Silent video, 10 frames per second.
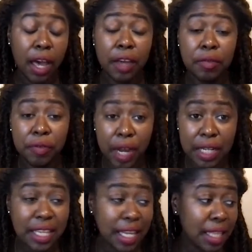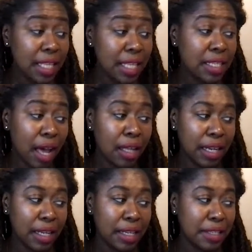Confronting this
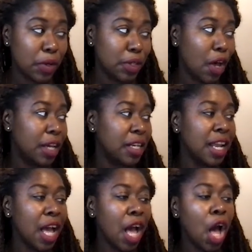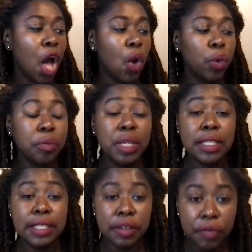ugliness," he goes on, "would be
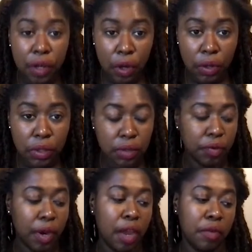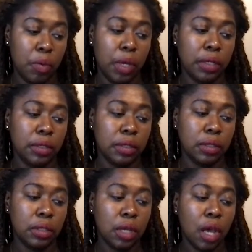difficult for everyone,
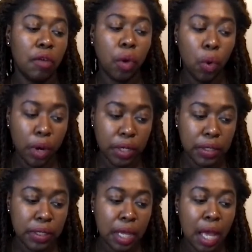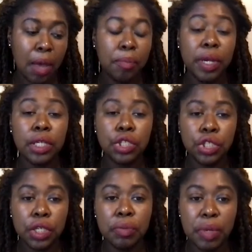of course, but it
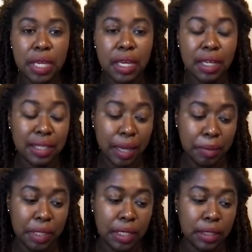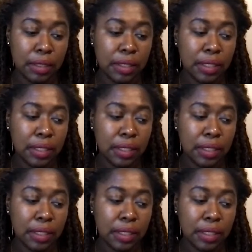should be attempted.